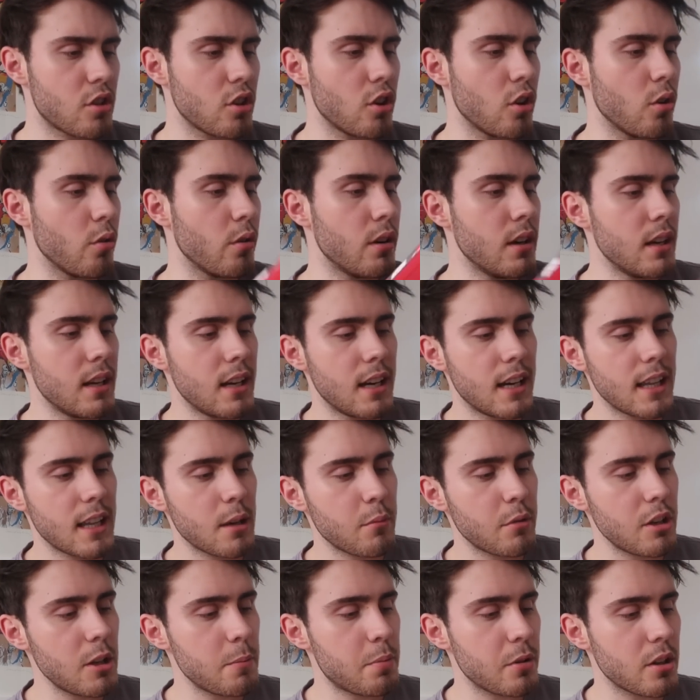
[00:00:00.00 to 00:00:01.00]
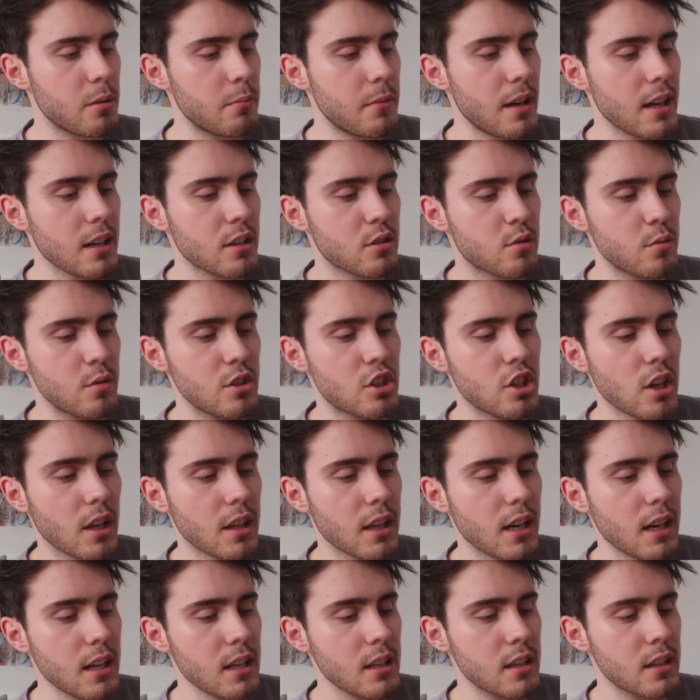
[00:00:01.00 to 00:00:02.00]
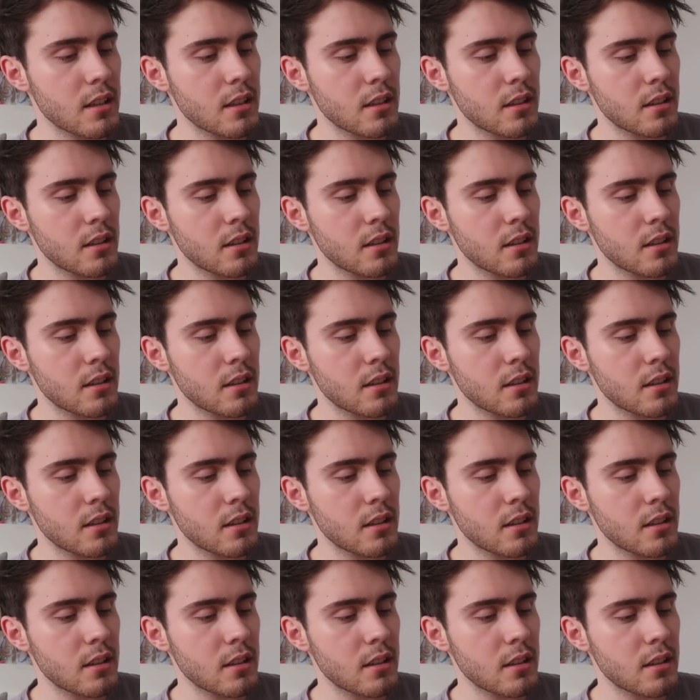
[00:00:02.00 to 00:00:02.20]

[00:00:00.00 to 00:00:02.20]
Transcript: cool. And then when you put them next to each other,